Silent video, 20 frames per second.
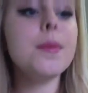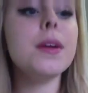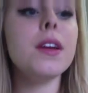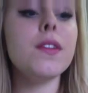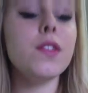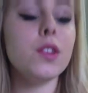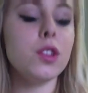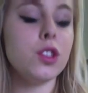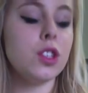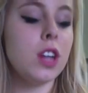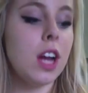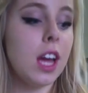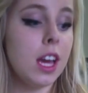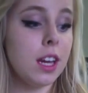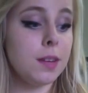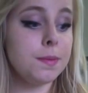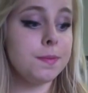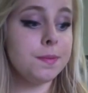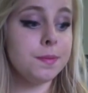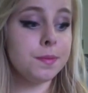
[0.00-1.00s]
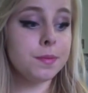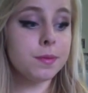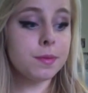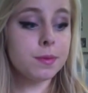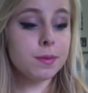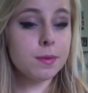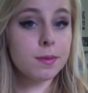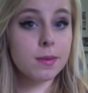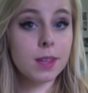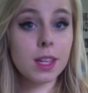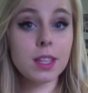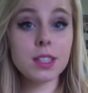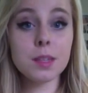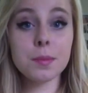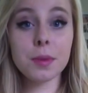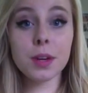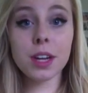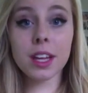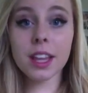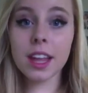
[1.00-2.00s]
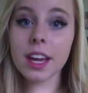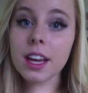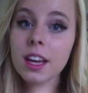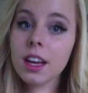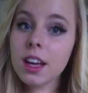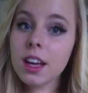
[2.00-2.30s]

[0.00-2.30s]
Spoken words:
But if you're trying to put it like,